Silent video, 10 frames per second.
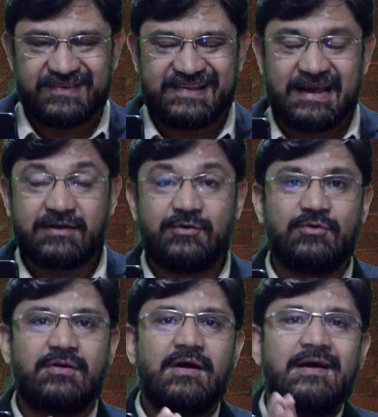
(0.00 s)
select
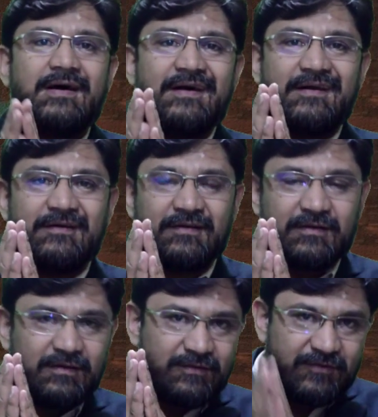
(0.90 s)
your
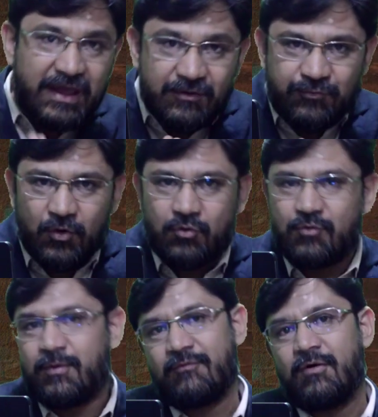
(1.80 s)
ring for
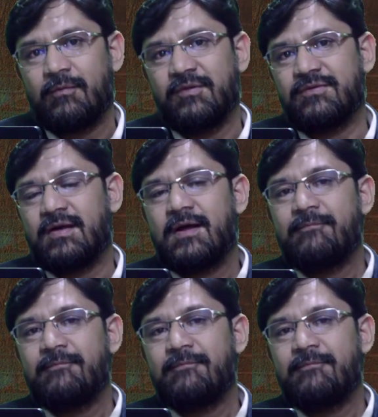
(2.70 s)
your performance.